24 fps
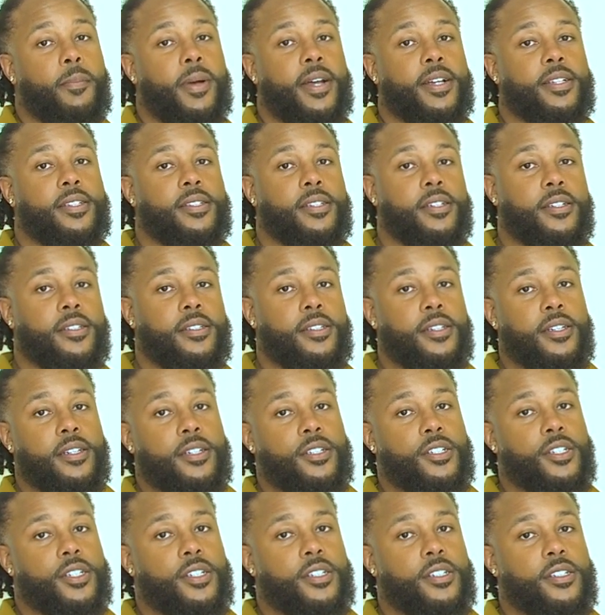by 60
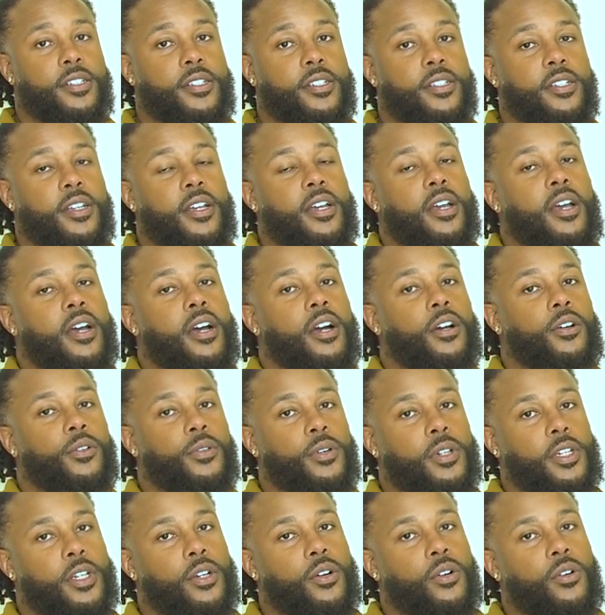inches,
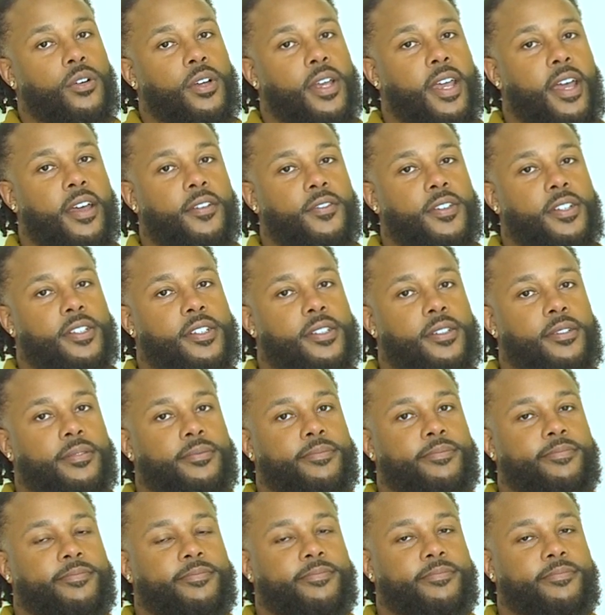acrylic on canvas.